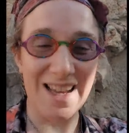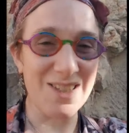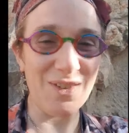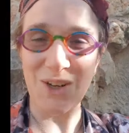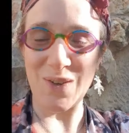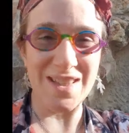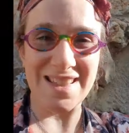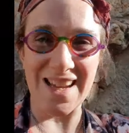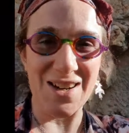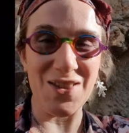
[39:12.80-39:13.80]
in the last video and
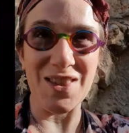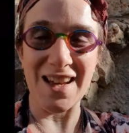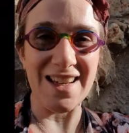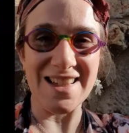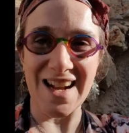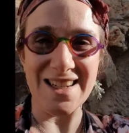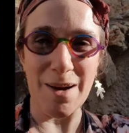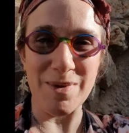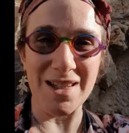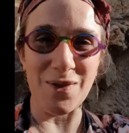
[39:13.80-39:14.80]
said the exact
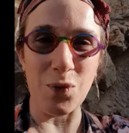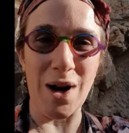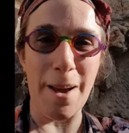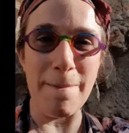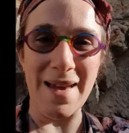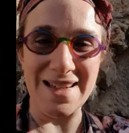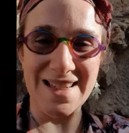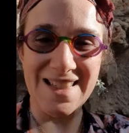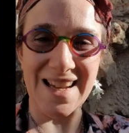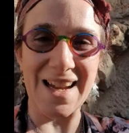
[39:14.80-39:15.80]
opposite of what I
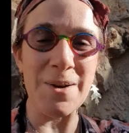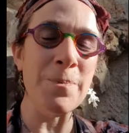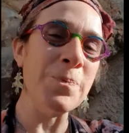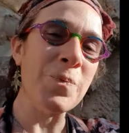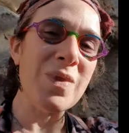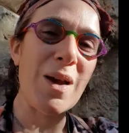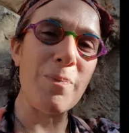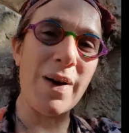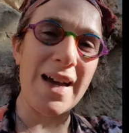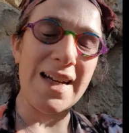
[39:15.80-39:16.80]
meant to say.
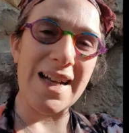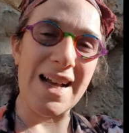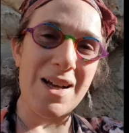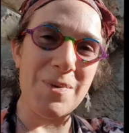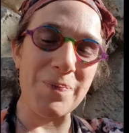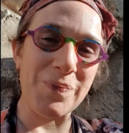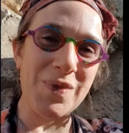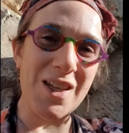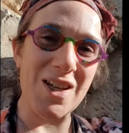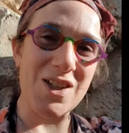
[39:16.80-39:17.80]
But
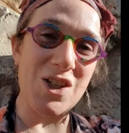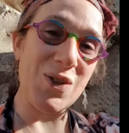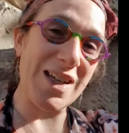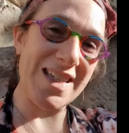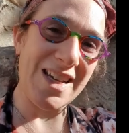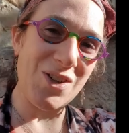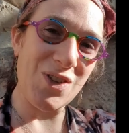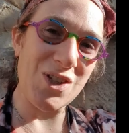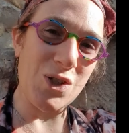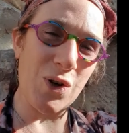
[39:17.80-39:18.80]
to
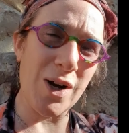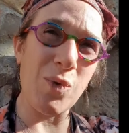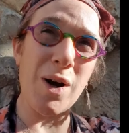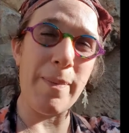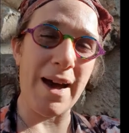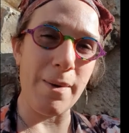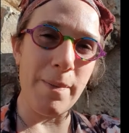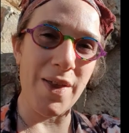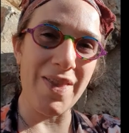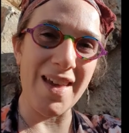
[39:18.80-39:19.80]
continue the story, we're about a
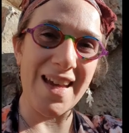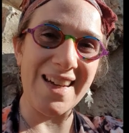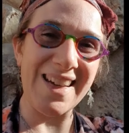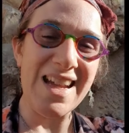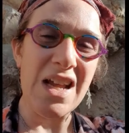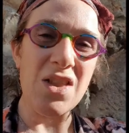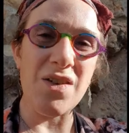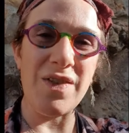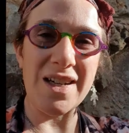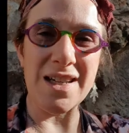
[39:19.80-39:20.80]
month in.
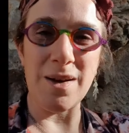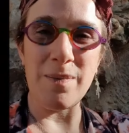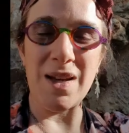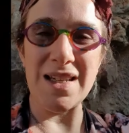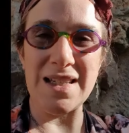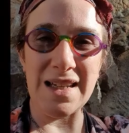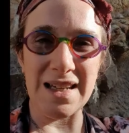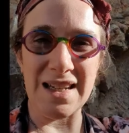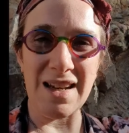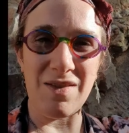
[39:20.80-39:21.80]
The victim
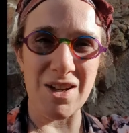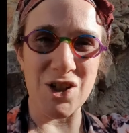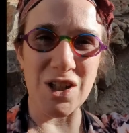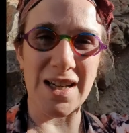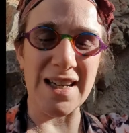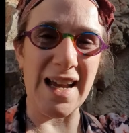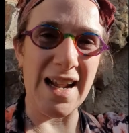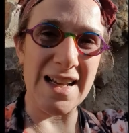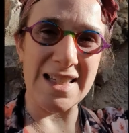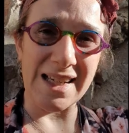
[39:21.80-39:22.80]
did eventually
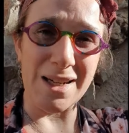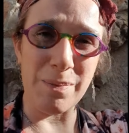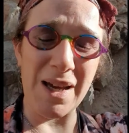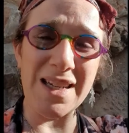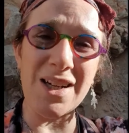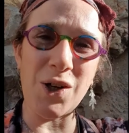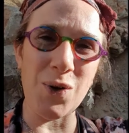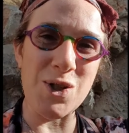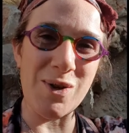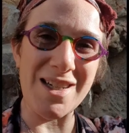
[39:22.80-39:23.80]
get a second opinion,
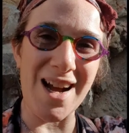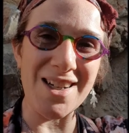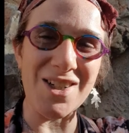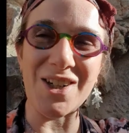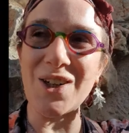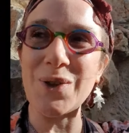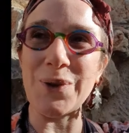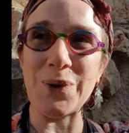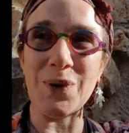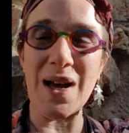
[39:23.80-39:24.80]
go to a doctor
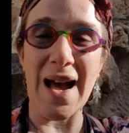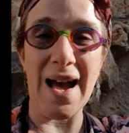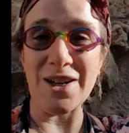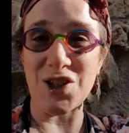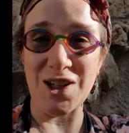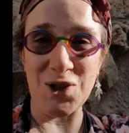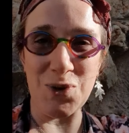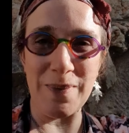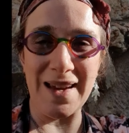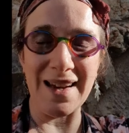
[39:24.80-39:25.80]
who actually
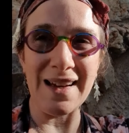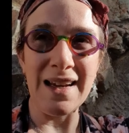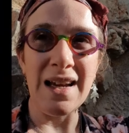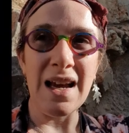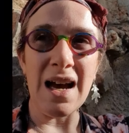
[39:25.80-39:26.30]
knew me,